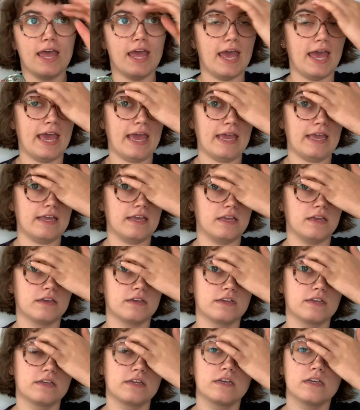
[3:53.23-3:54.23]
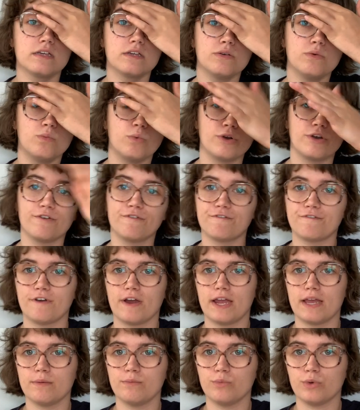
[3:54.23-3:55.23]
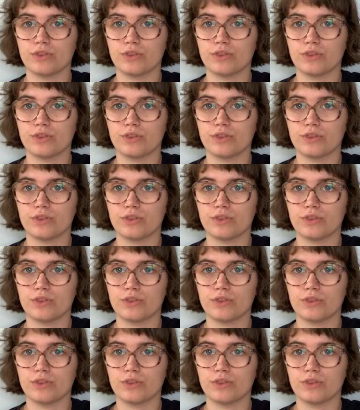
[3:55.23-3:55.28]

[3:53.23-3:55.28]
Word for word: a wooden frame